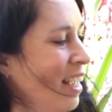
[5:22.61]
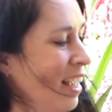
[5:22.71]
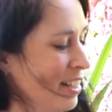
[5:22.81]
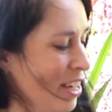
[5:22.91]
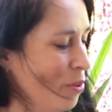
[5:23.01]

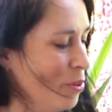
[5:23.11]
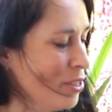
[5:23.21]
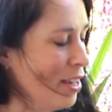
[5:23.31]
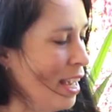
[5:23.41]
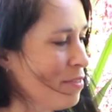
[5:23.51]
And I also
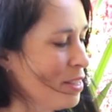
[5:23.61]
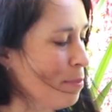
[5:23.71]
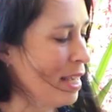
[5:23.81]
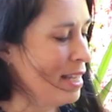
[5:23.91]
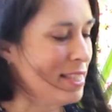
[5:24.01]
have some
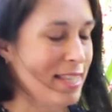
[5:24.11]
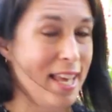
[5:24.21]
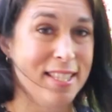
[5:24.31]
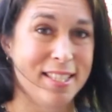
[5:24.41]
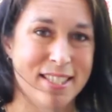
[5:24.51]

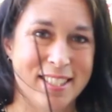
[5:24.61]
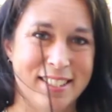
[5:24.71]
incense